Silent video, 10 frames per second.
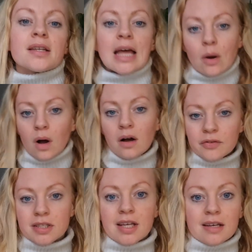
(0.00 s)
Now,
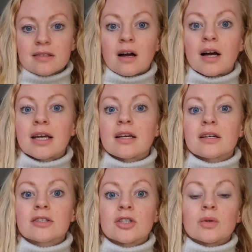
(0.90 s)
after this, I
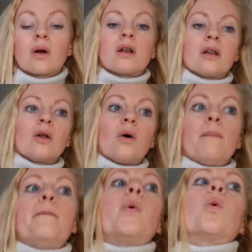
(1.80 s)
do a lot
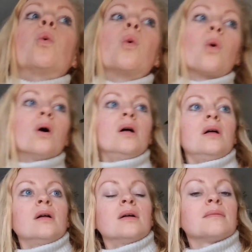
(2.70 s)
more
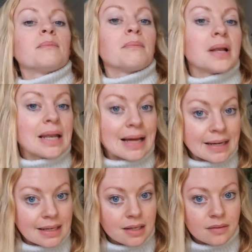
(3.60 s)

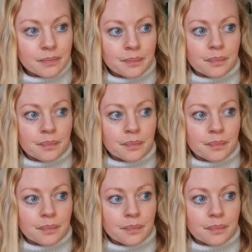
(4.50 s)
planning.